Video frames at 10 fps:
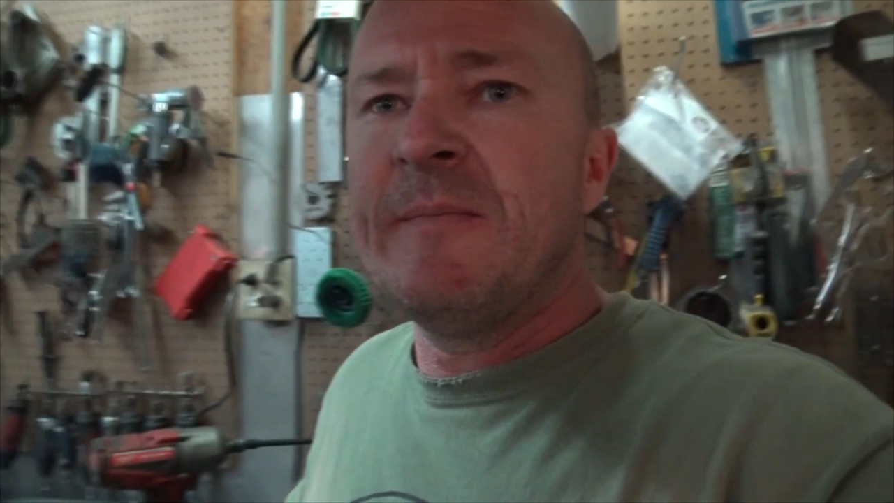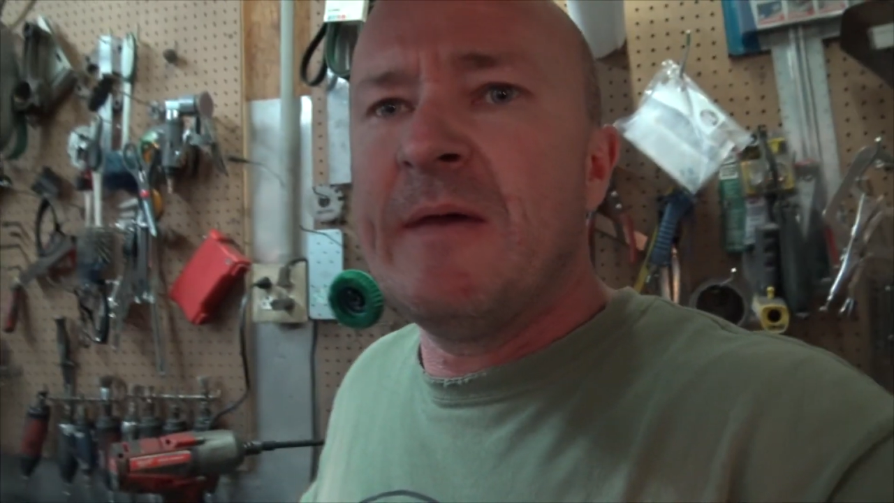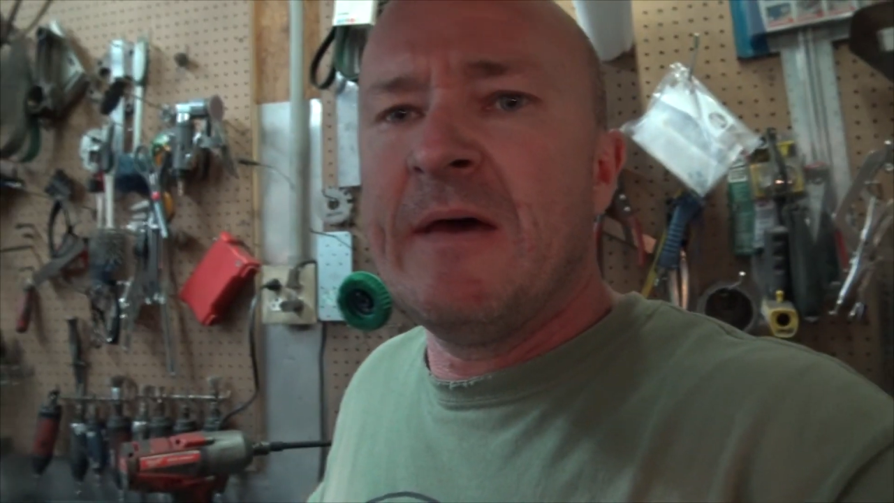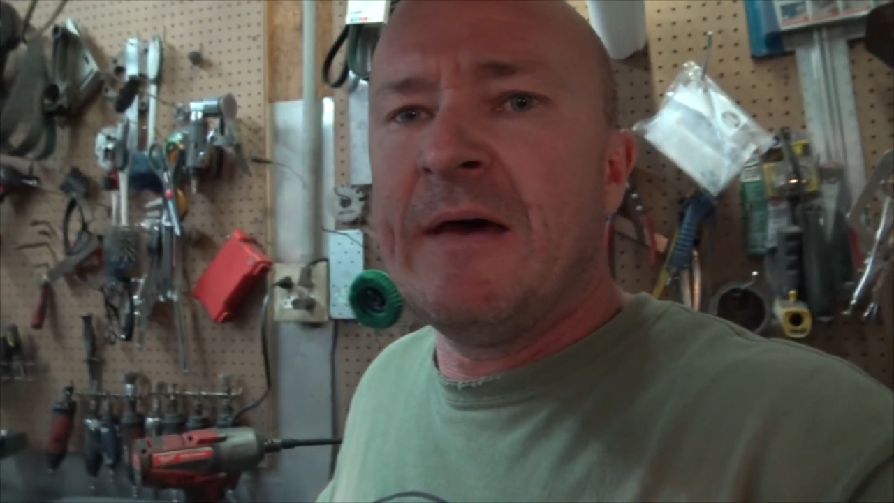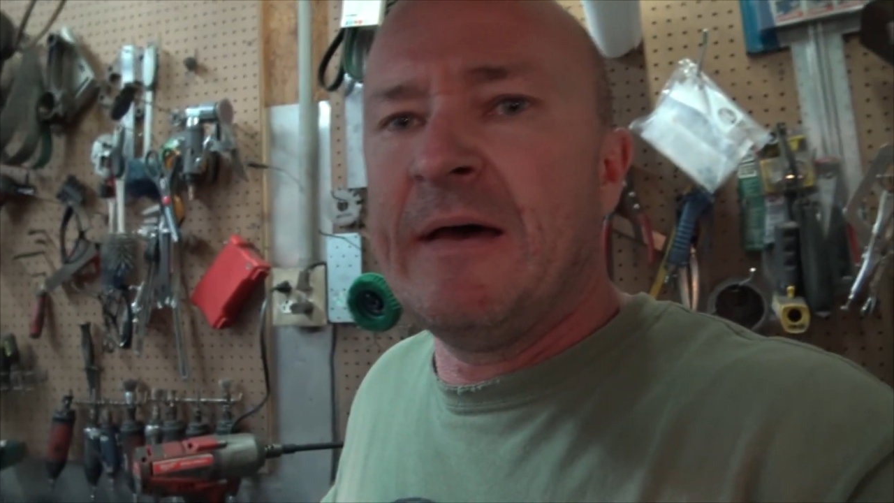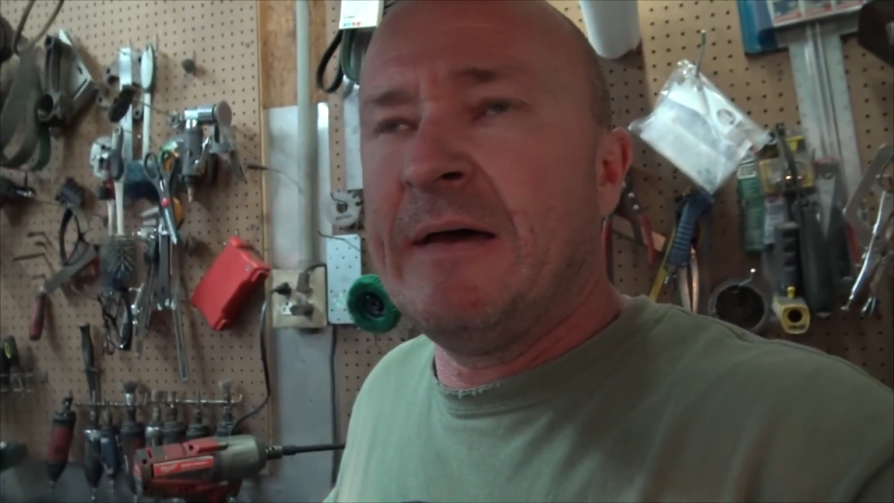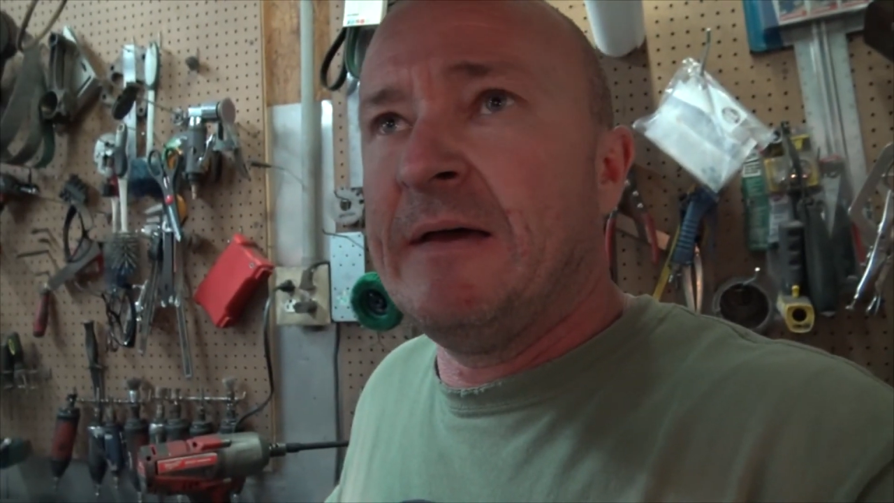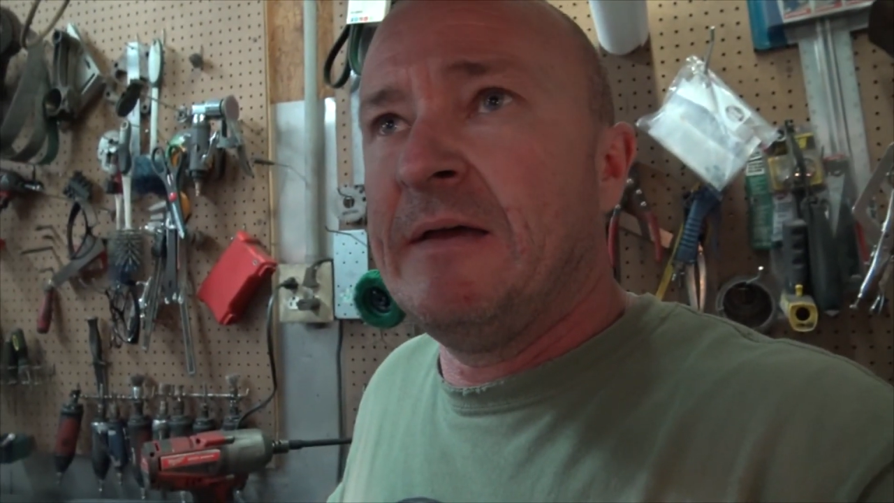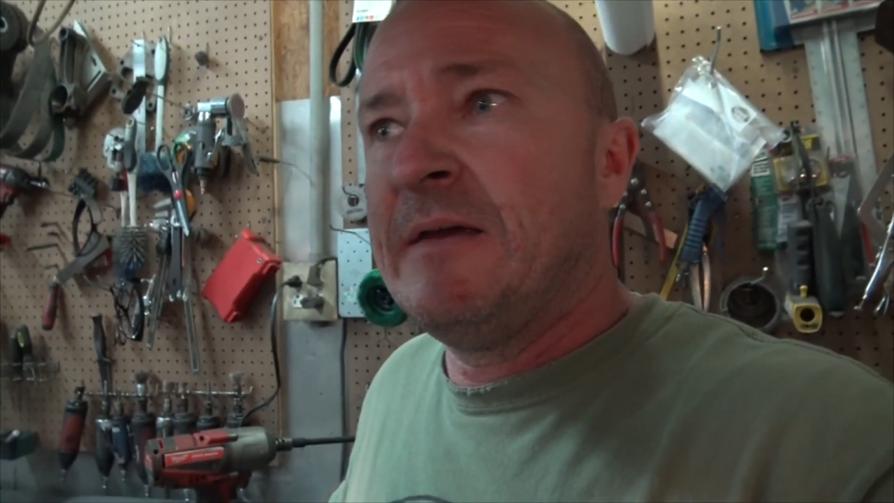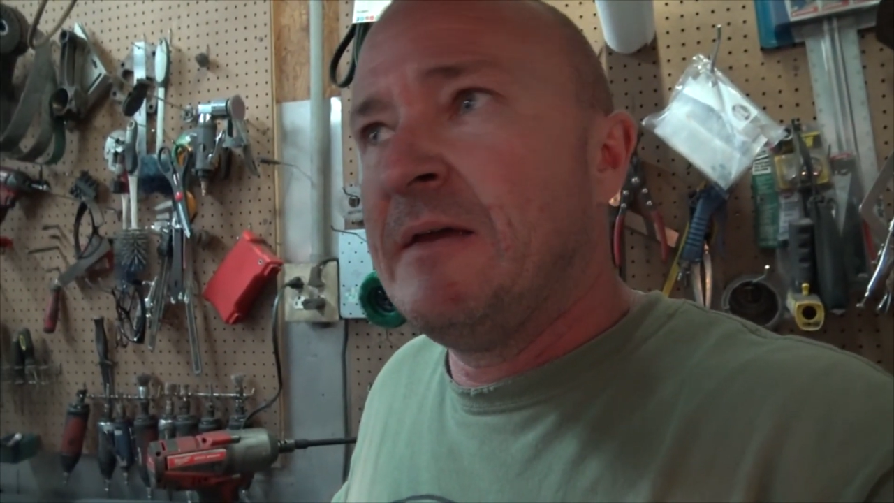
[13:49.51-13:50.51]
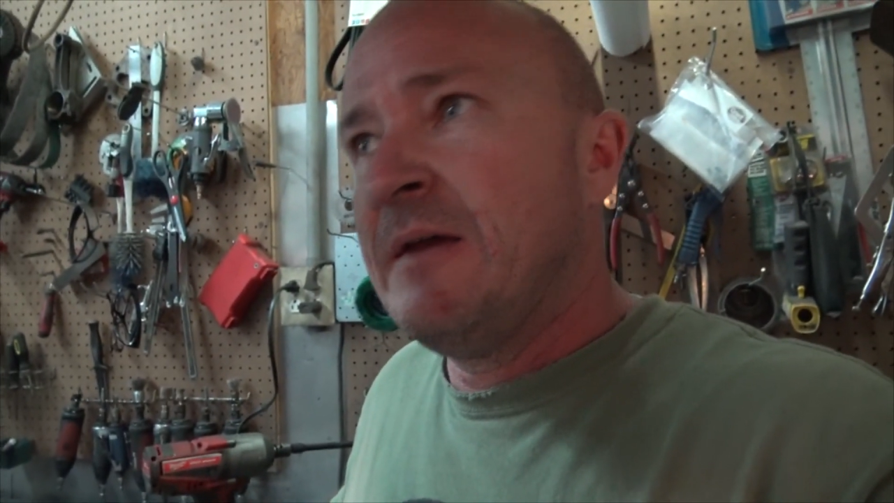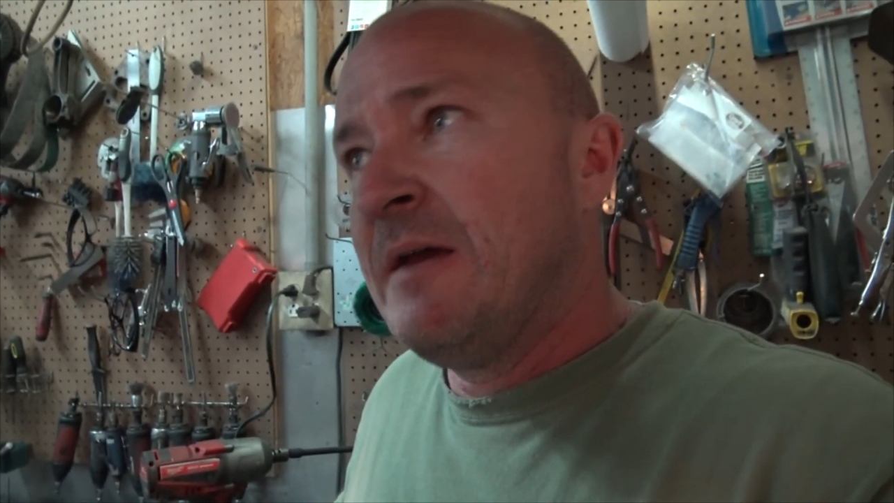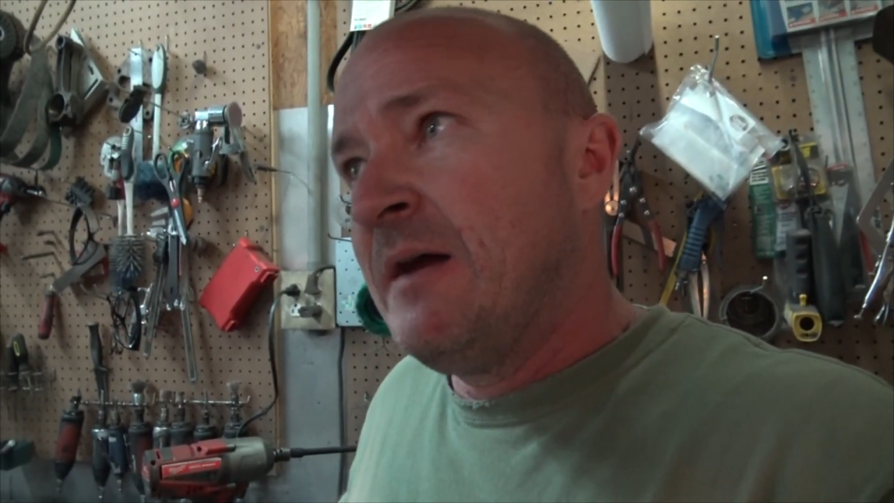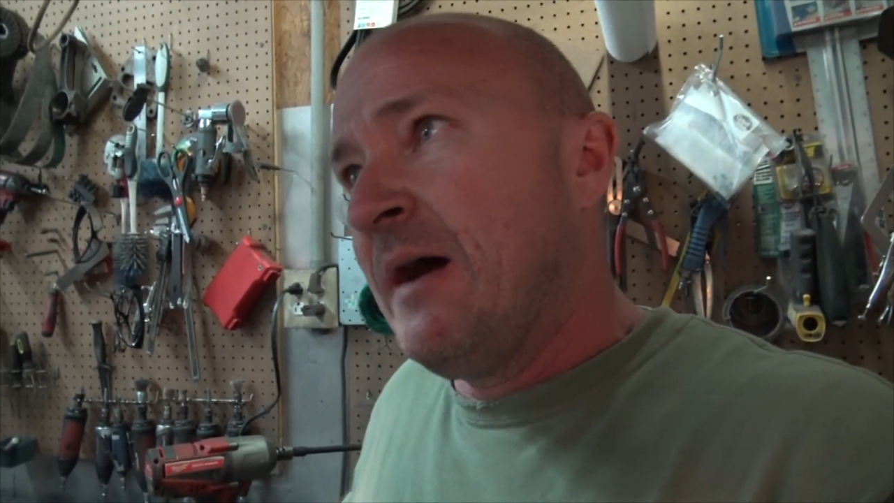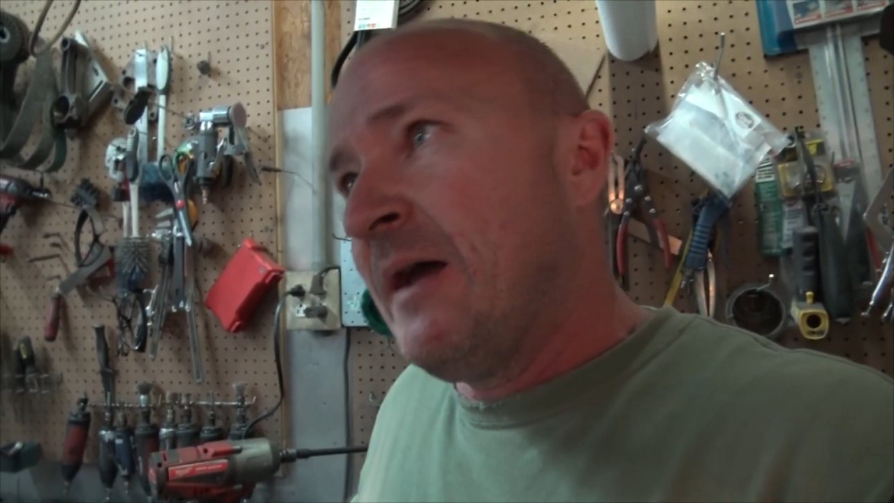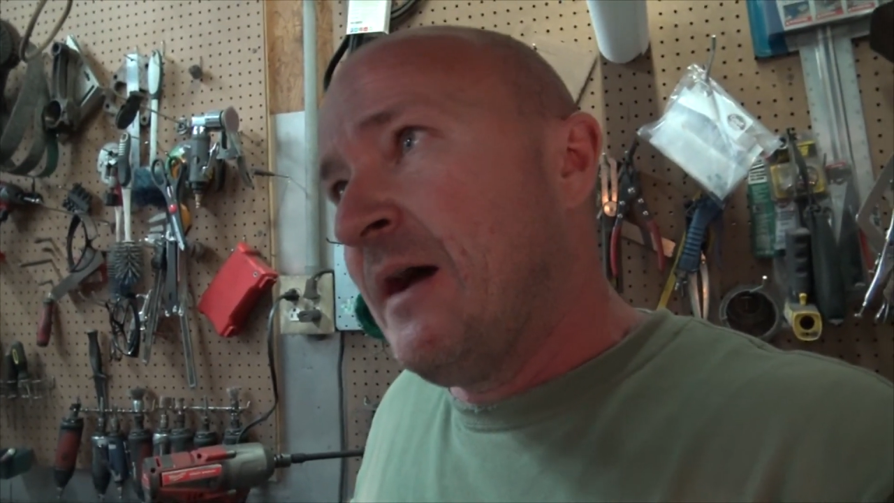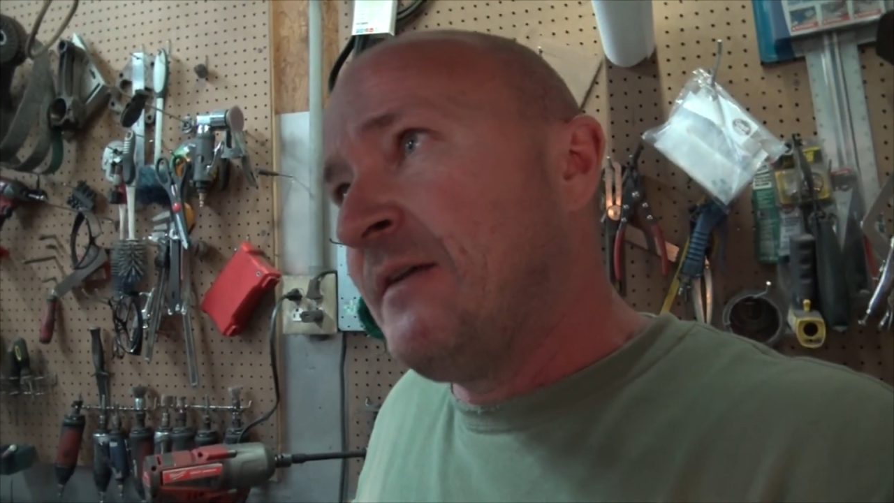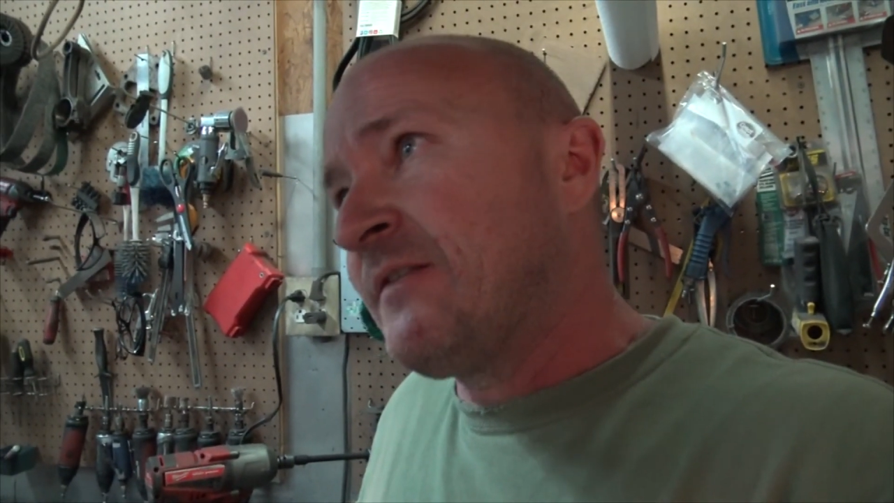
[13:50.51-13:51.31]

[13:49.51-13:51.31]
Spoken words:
I